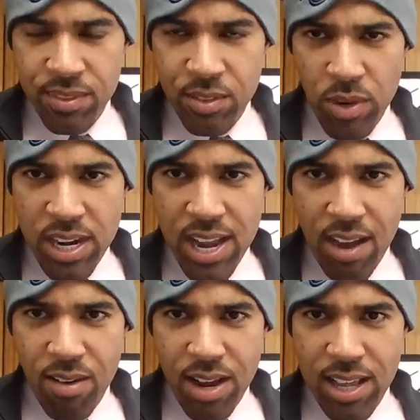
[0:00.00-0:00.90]
Read it
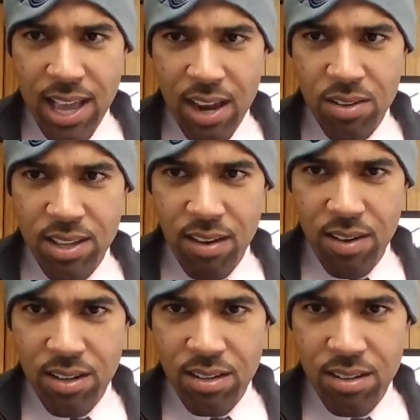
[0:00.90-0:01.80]
out, Ronnie. I always hear
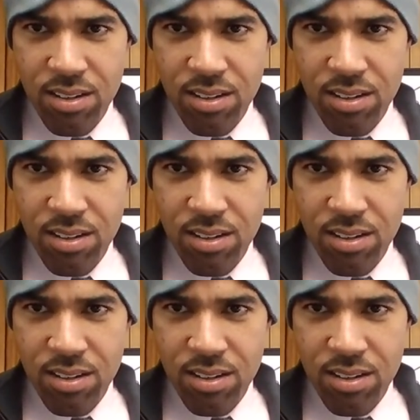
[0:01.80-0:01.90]
it.